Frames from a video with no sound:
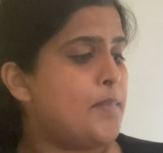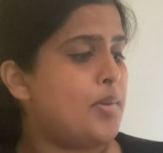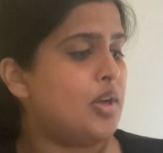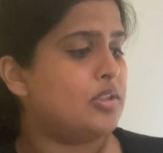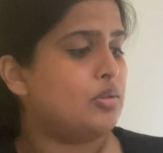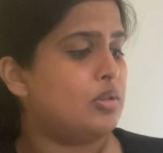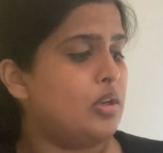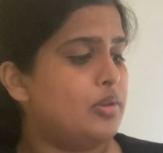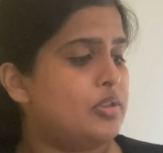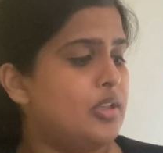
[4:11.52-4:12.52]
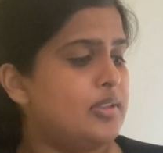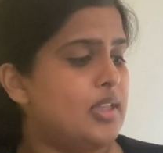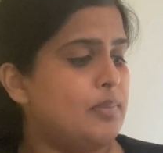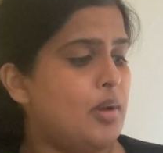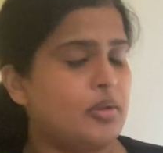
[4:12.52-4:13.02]
particle closeness
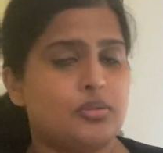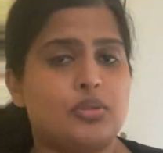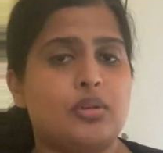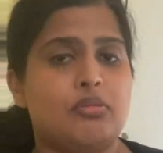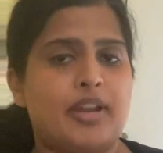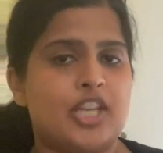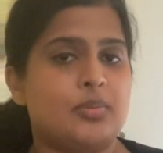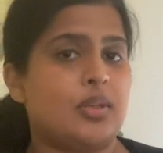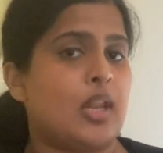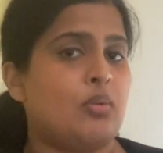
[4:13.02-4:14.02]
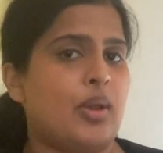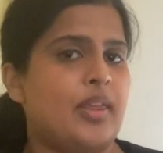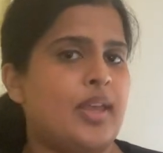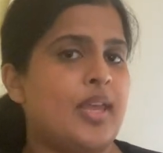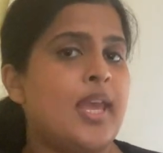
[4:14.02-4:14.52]
and the particle arrangement, and
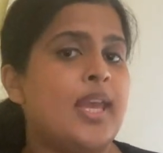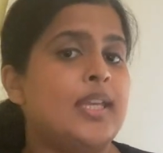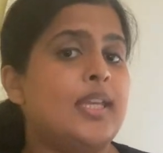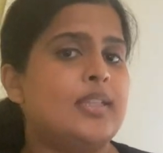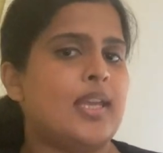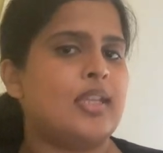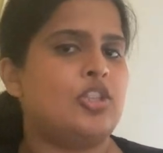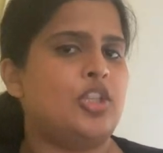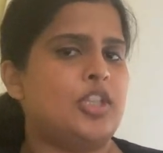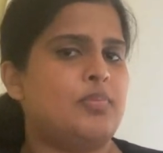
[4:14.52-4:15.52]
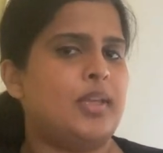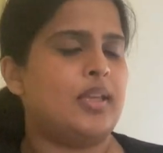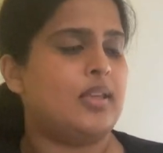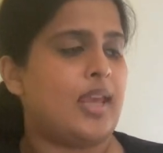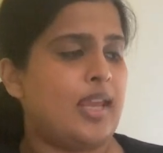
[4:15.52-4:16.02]
whether heat energy is
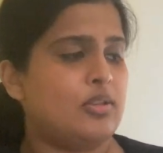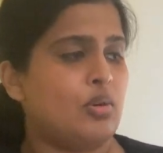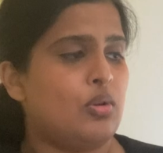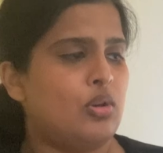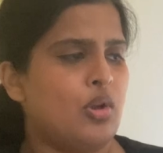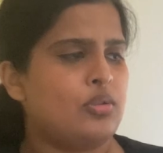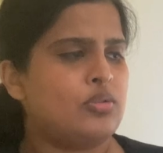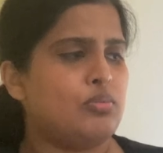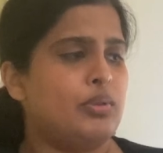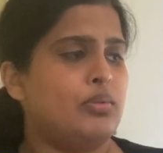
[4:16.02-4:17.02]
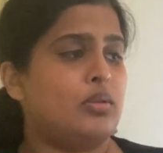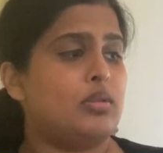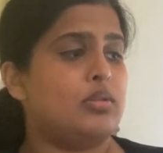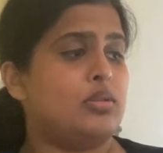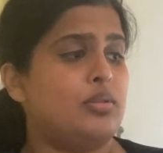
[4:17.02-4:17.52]
being gained or lost. We will
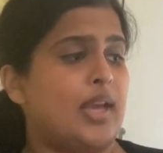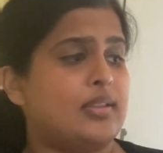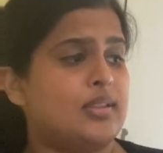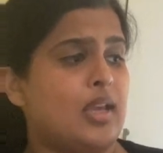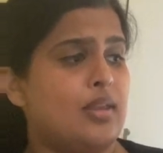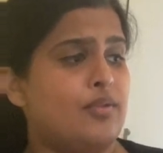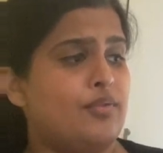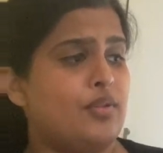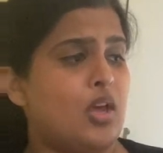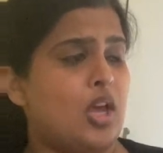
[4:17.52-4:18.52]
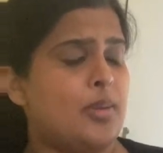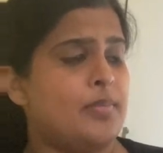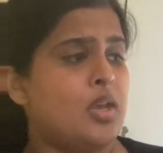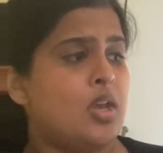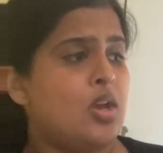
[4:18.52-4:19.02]
do that together
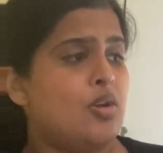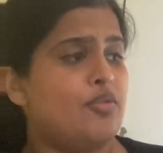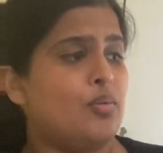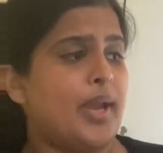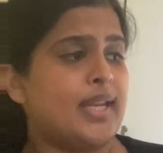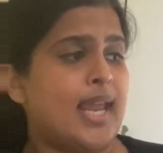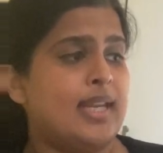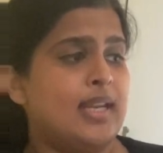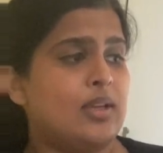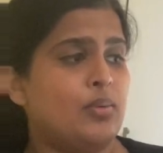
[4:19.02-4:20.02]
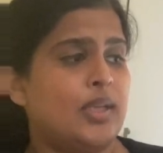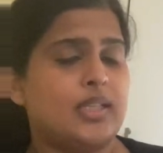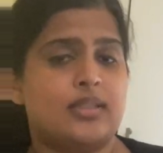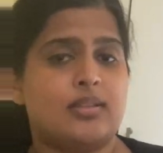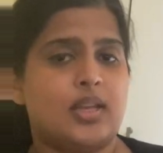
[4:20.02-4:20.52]
for when a
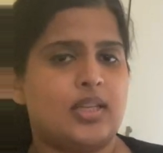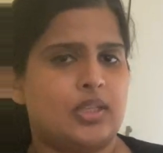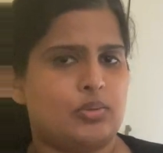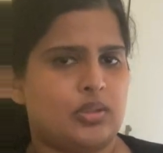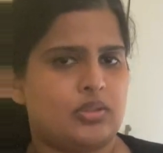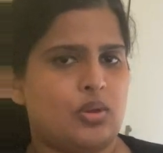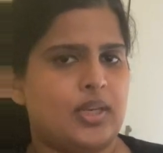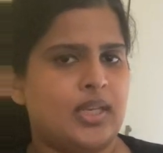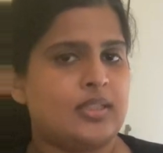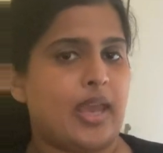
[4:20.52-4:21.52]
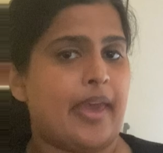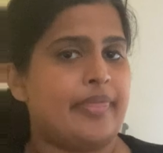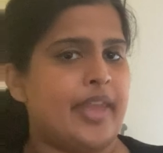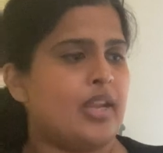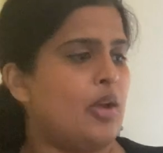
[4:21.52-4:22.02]
liquid is turning into a solid,
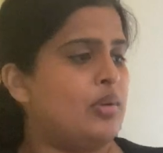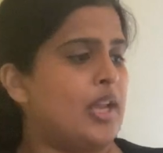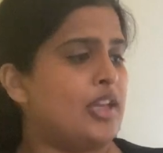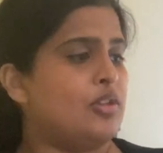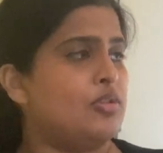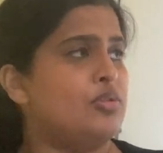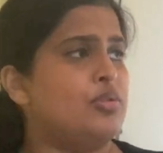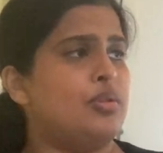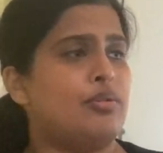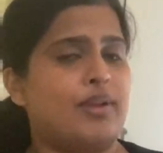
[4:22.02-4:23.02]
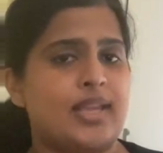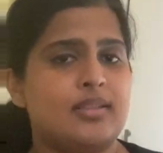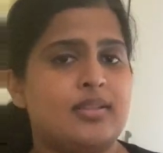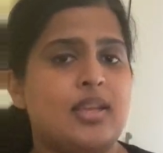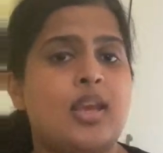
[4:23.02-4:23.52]
and then I would like you to do the
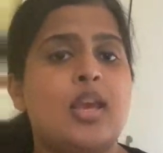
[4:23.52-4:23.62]
rest